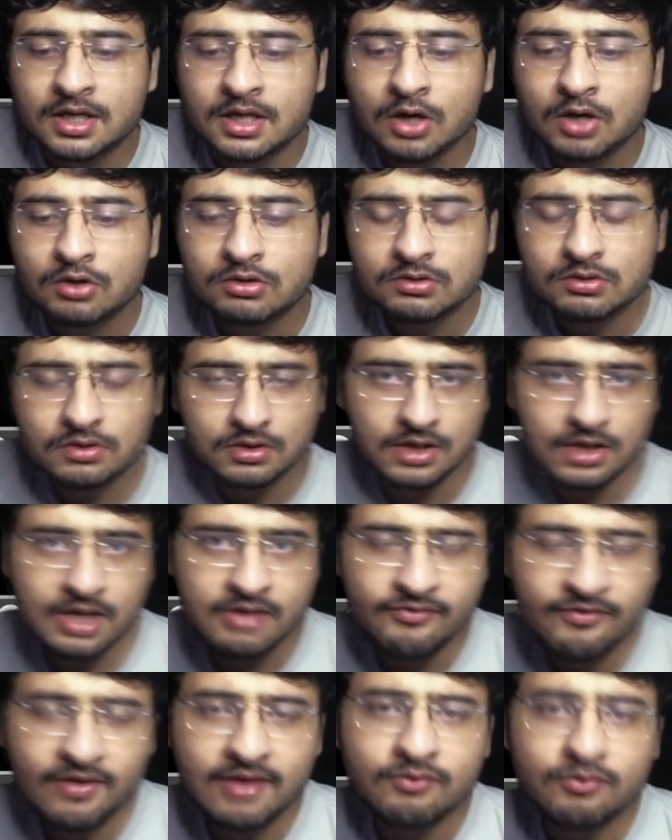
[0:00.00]
Now
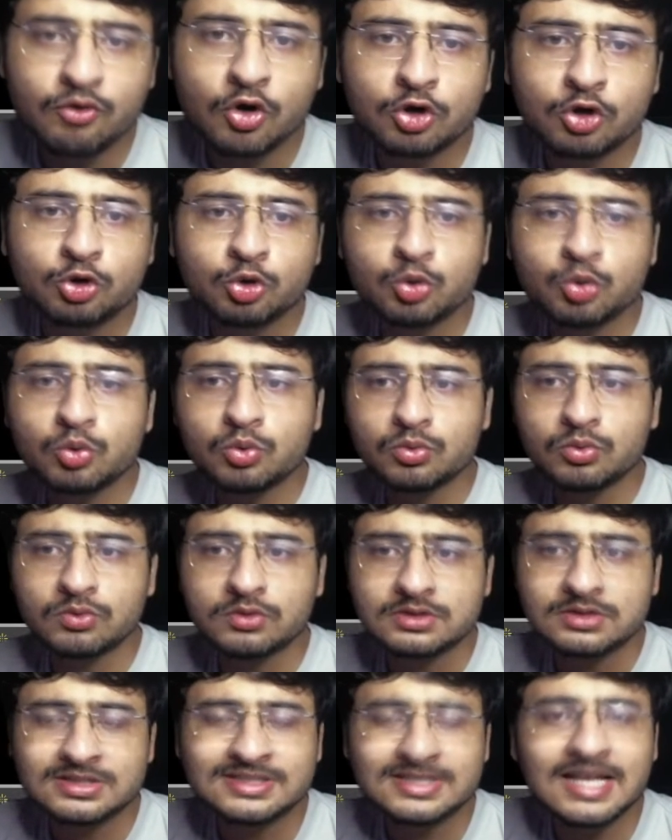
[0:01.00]
if I want to
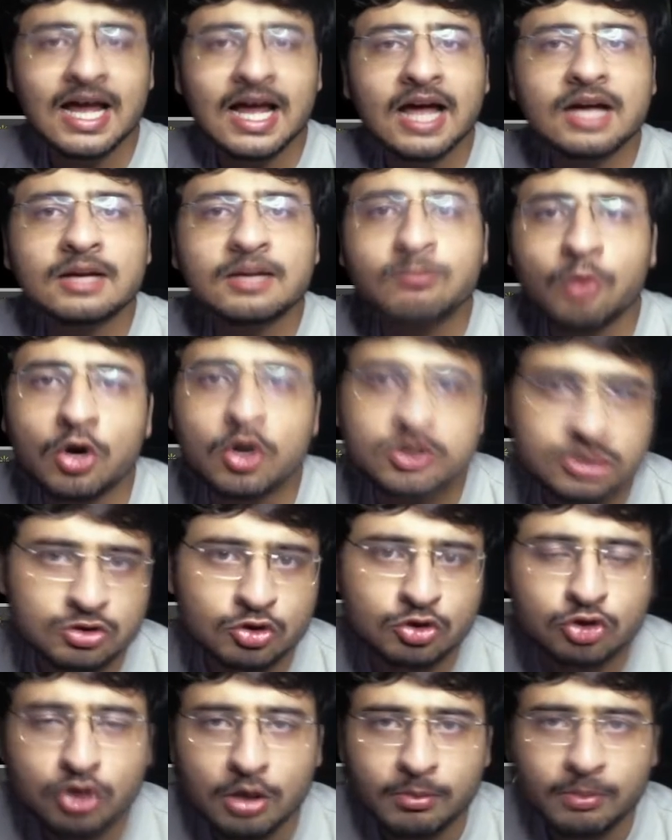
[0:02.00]
stack
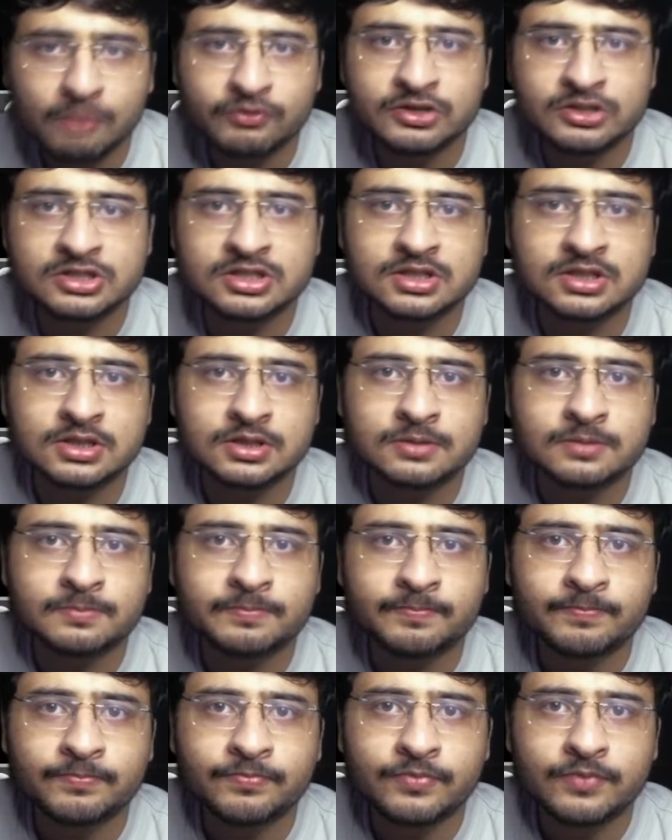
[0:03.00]
boxes on top of each other,
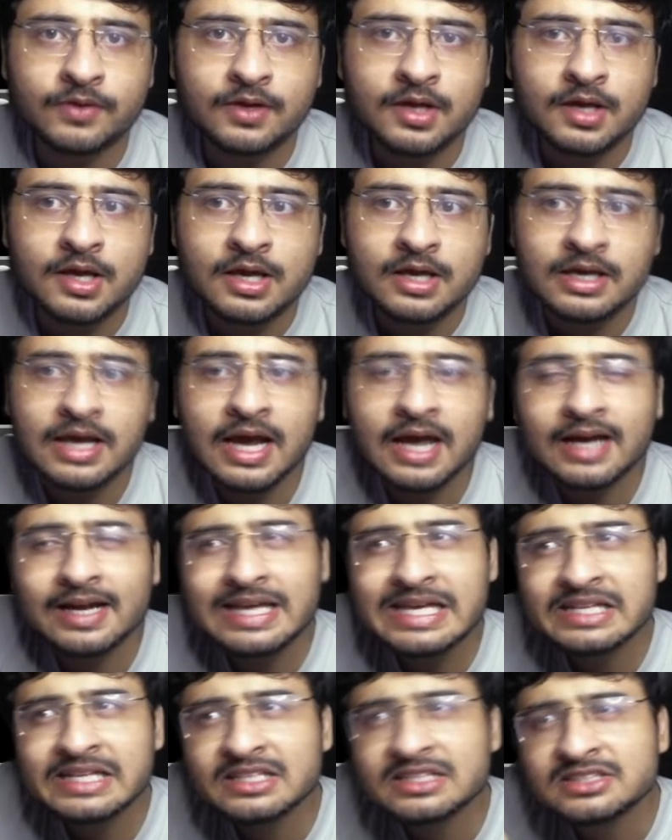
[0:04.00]
can
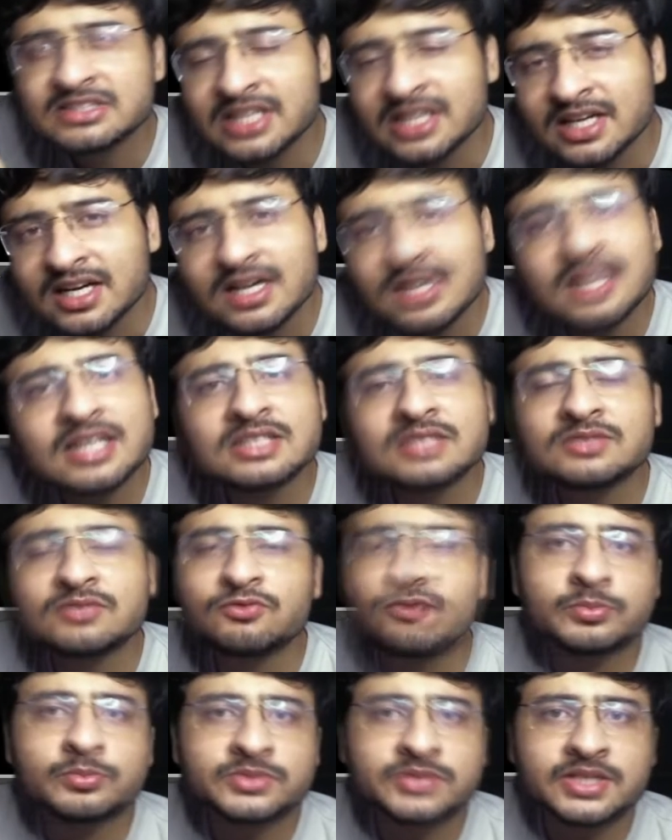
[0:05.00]
I in a generalized
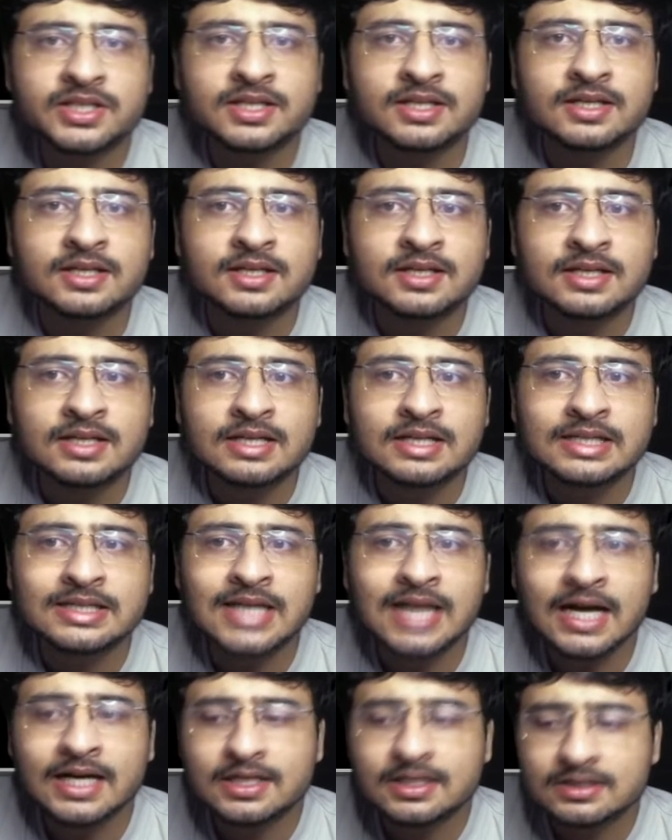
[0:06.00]
form say
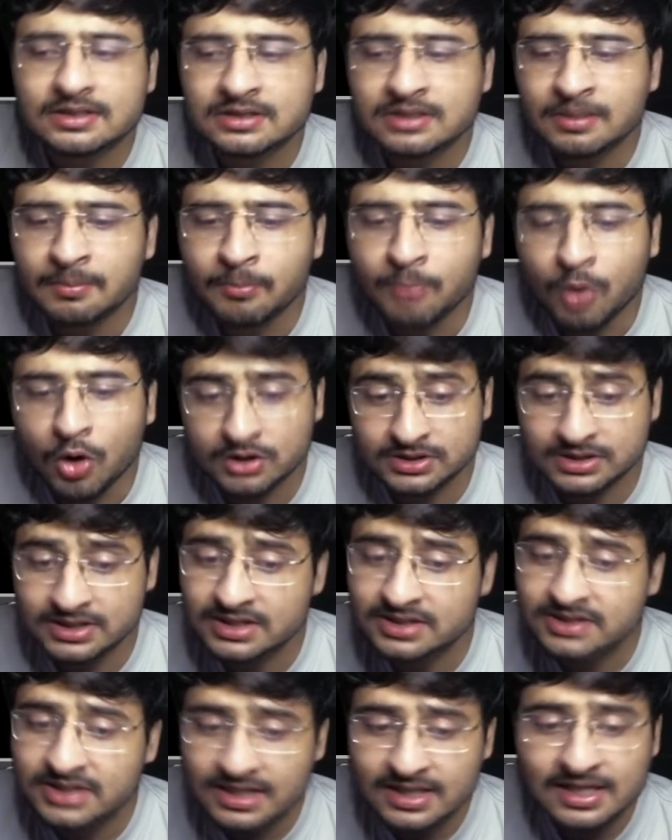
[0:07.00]
that the box
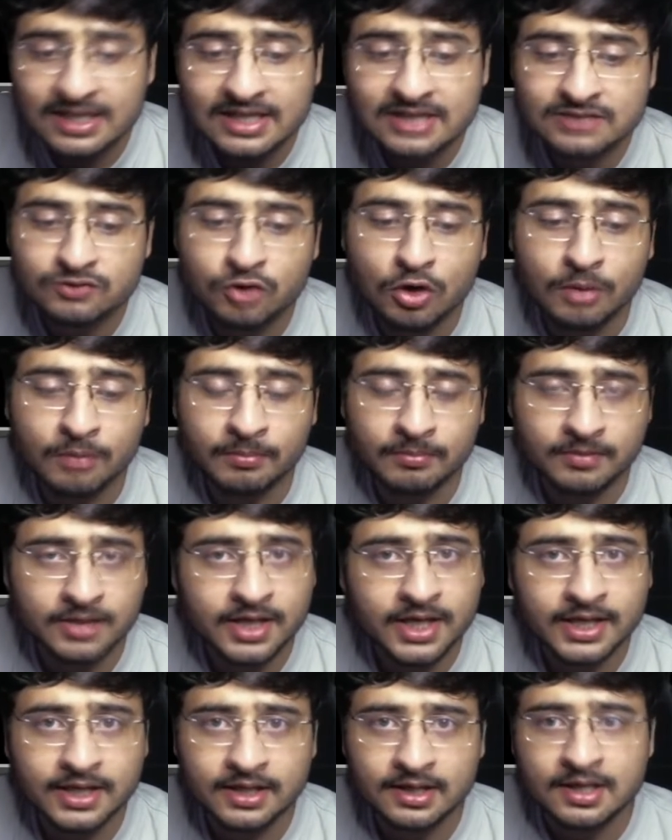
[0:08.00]
in a generalized form,
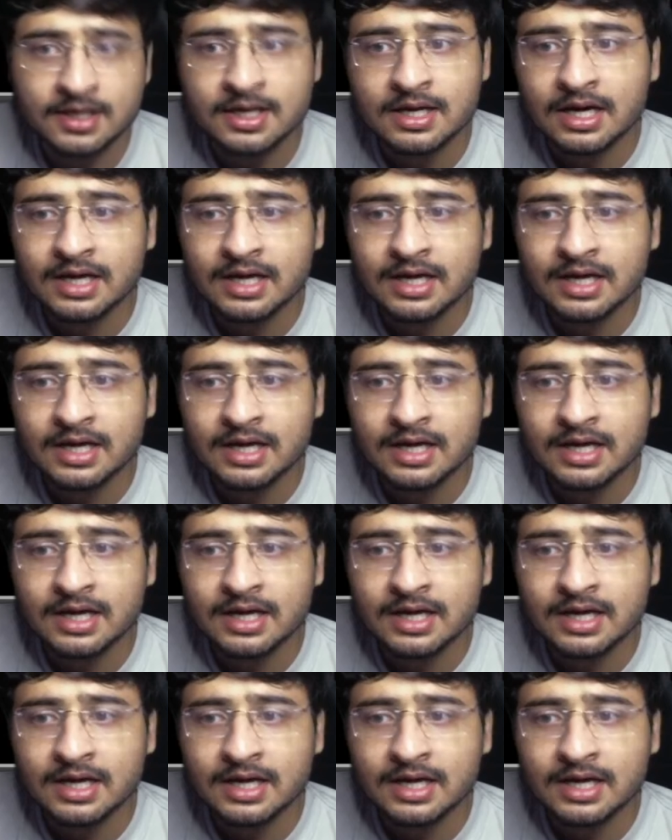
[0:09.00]
right?